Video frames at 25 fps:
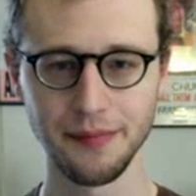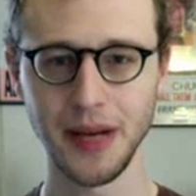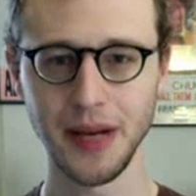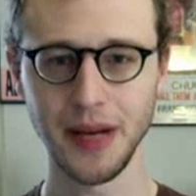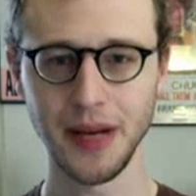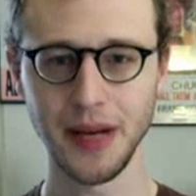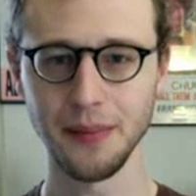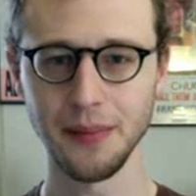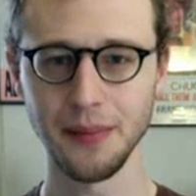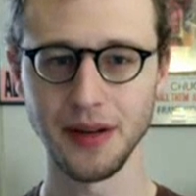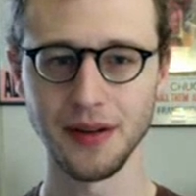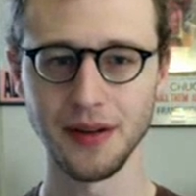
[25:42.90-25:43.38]

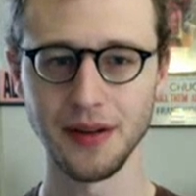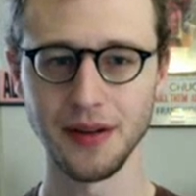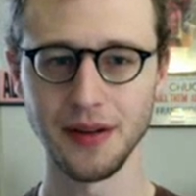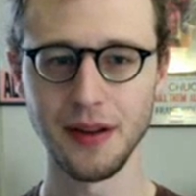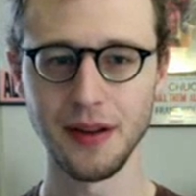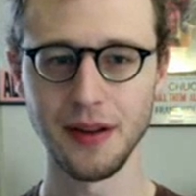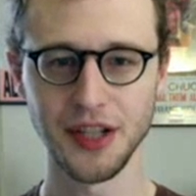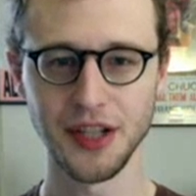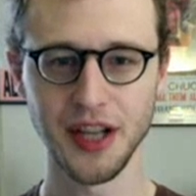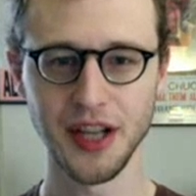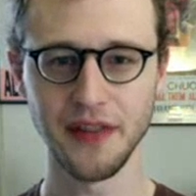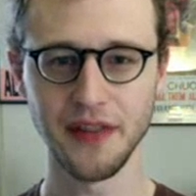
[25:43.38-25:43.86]
pimp
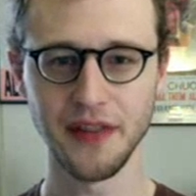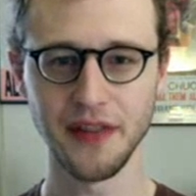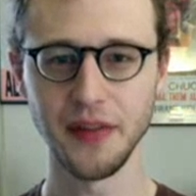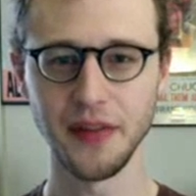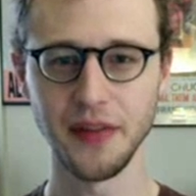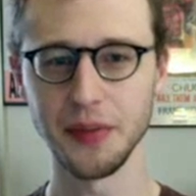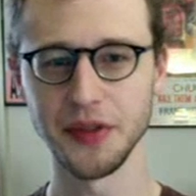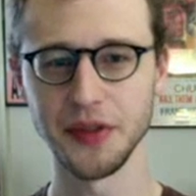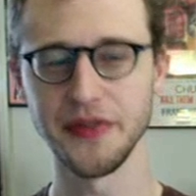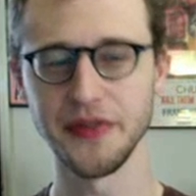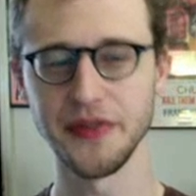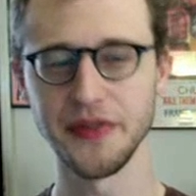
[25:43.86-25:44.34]
and shove
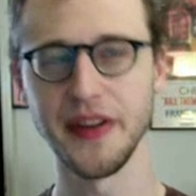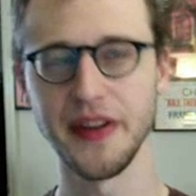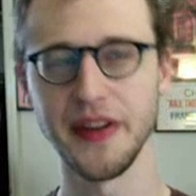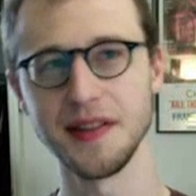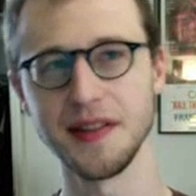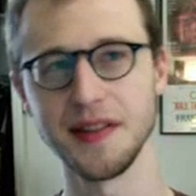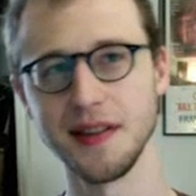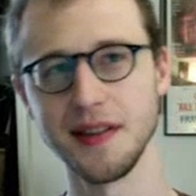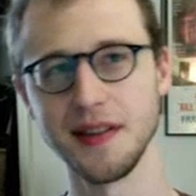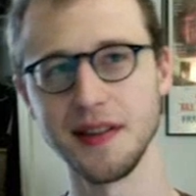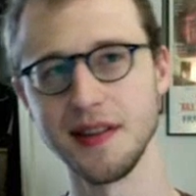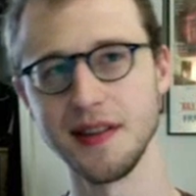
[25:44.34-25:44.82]
in people's
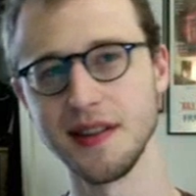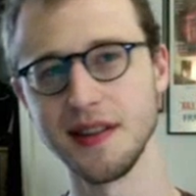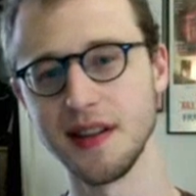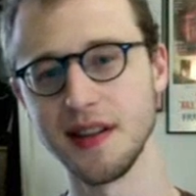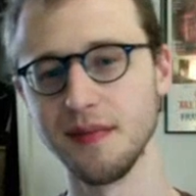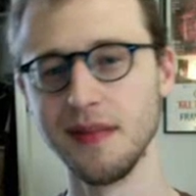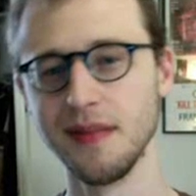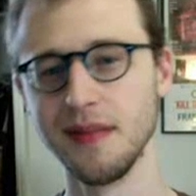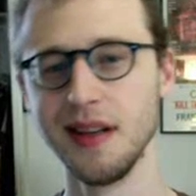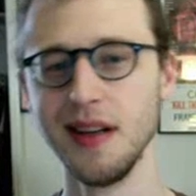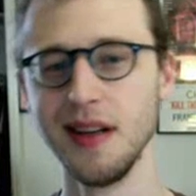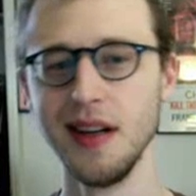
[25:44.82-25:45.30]
faces,
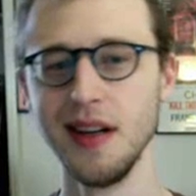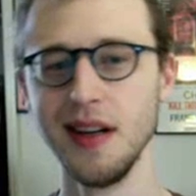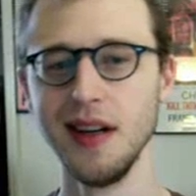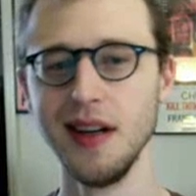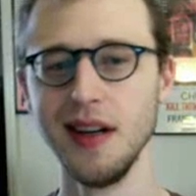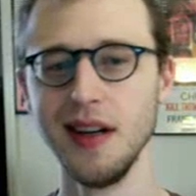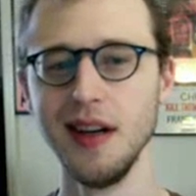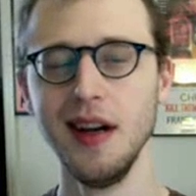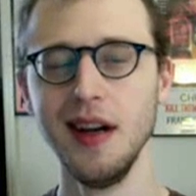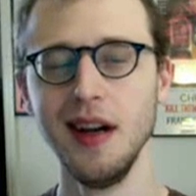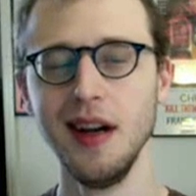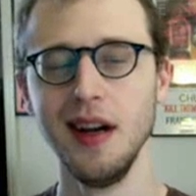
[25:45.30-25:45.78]
um,
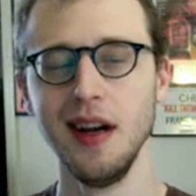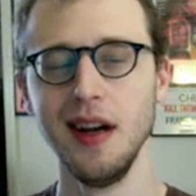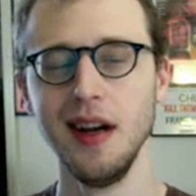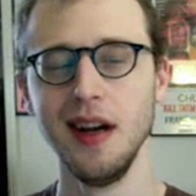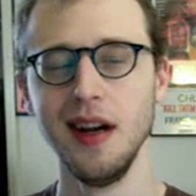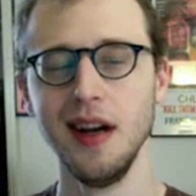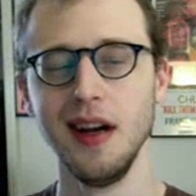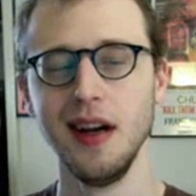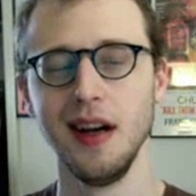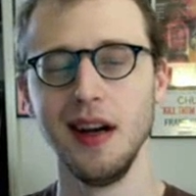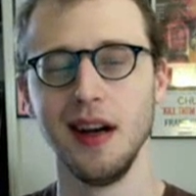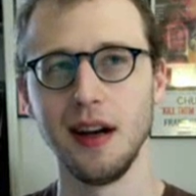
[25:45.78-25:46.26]

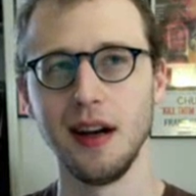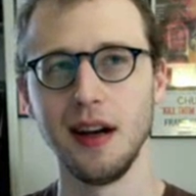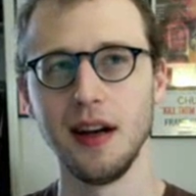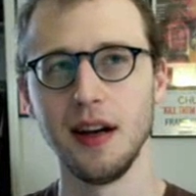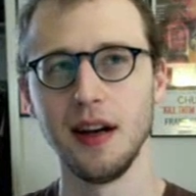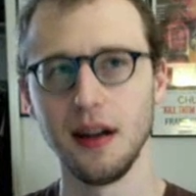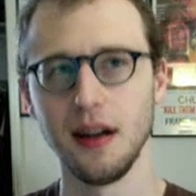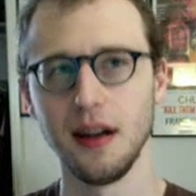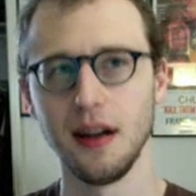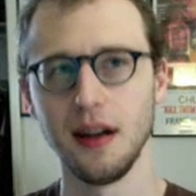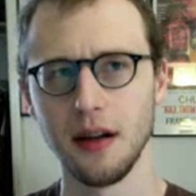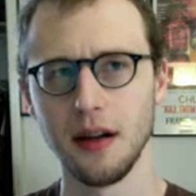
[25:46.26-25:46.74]

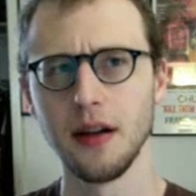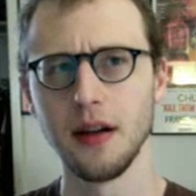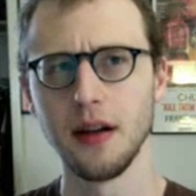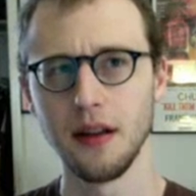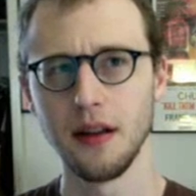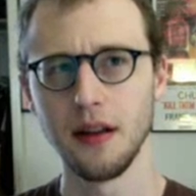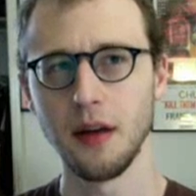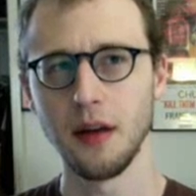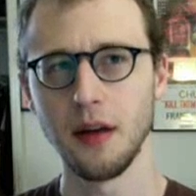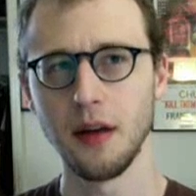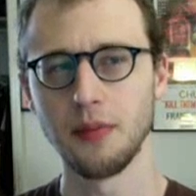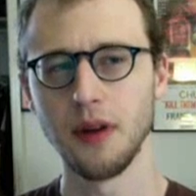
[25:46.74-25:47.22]
uh,
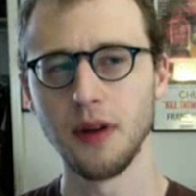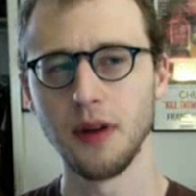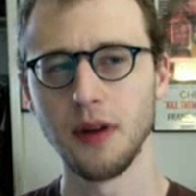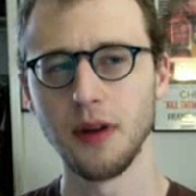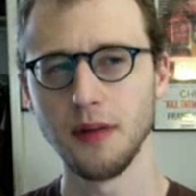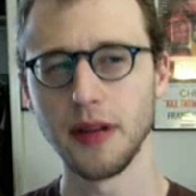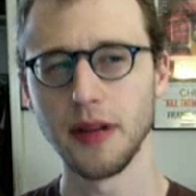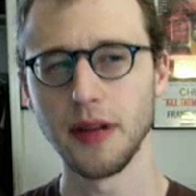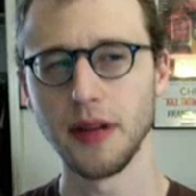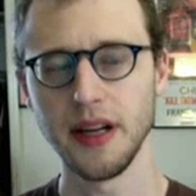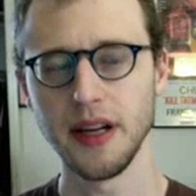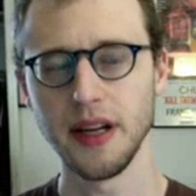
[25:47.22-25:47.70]
I'll
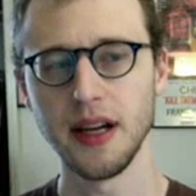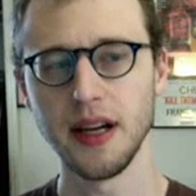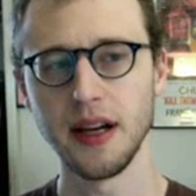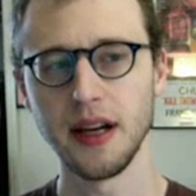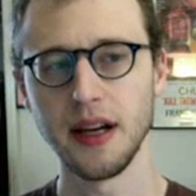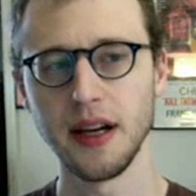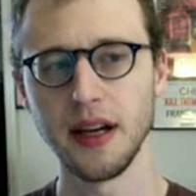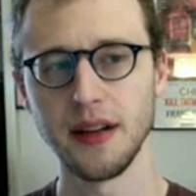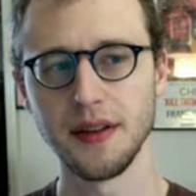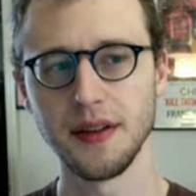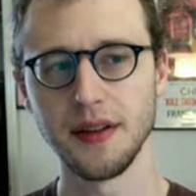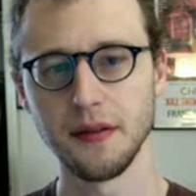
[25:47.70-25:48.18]
probably
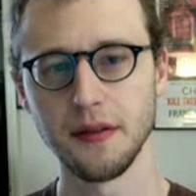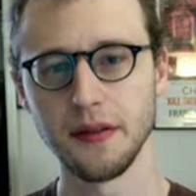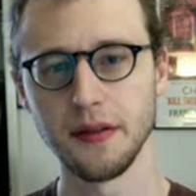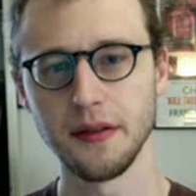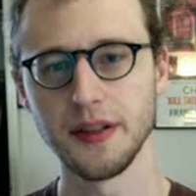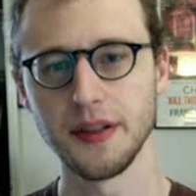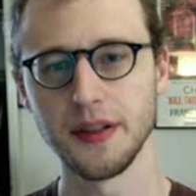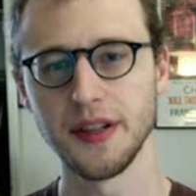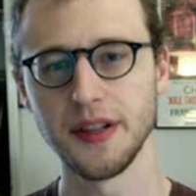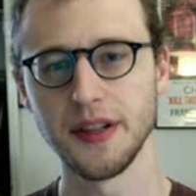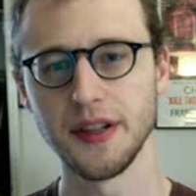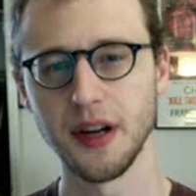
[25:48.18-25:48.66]
yeah uh,
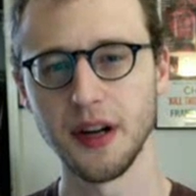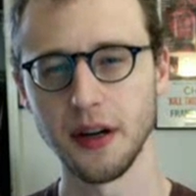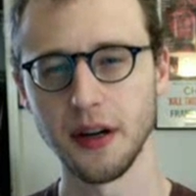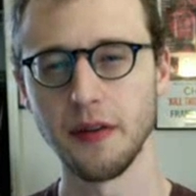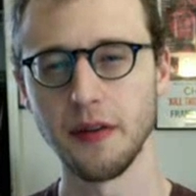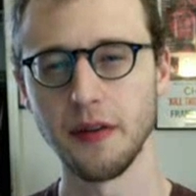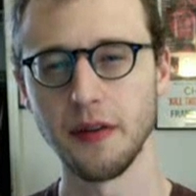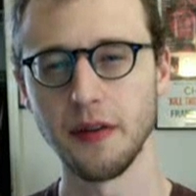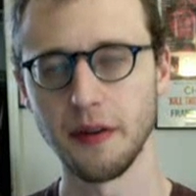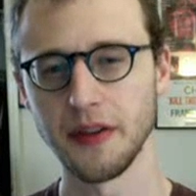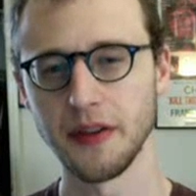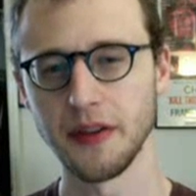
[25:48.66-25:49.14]
start
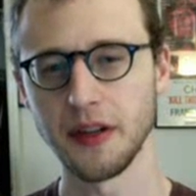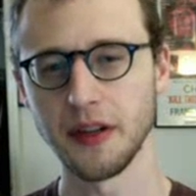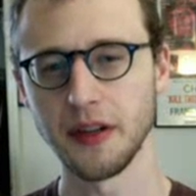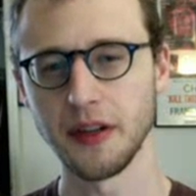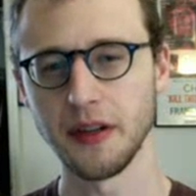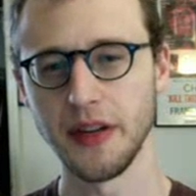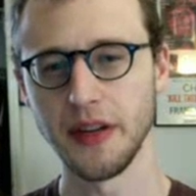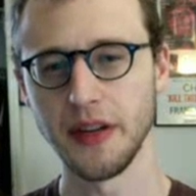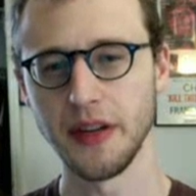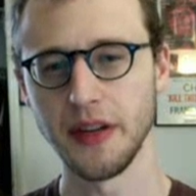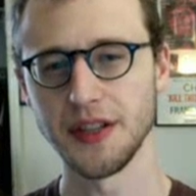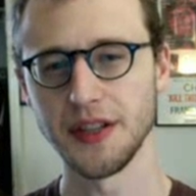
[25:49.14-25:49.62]
going around the
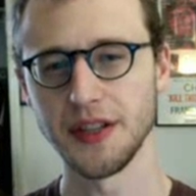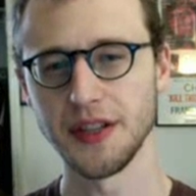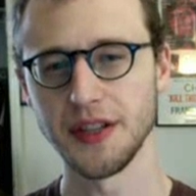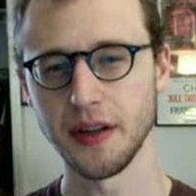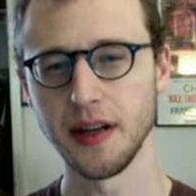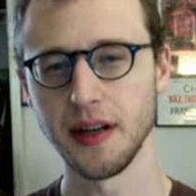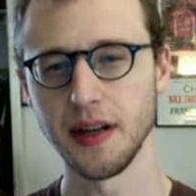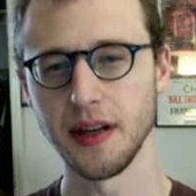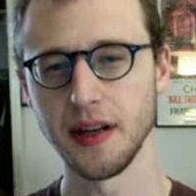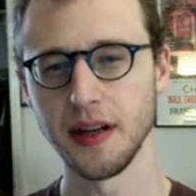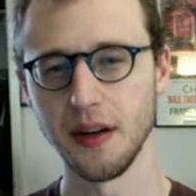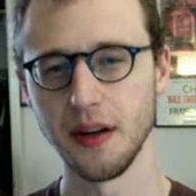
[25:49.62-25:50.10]
convention
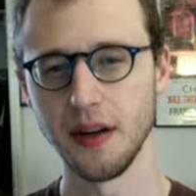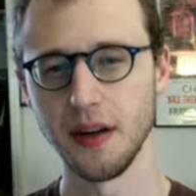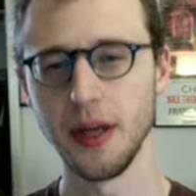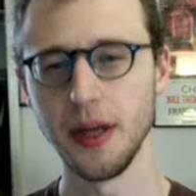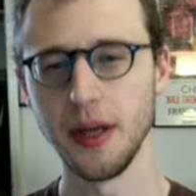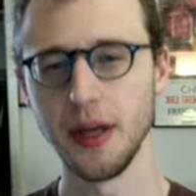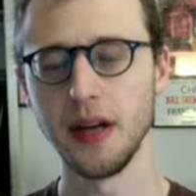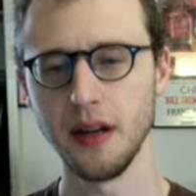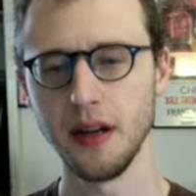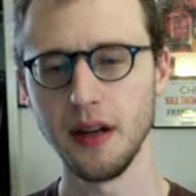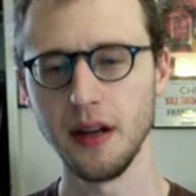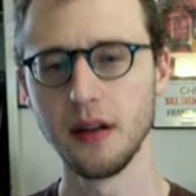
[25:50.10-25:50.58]
circuit a little
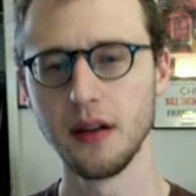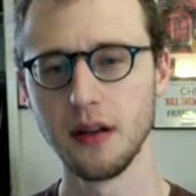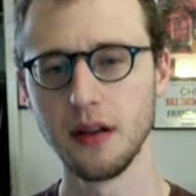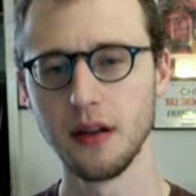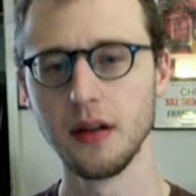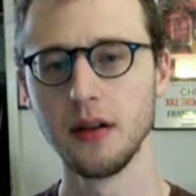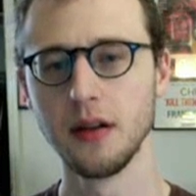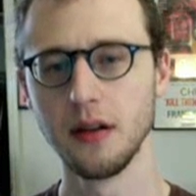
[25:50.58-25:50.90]
bit. Yeah.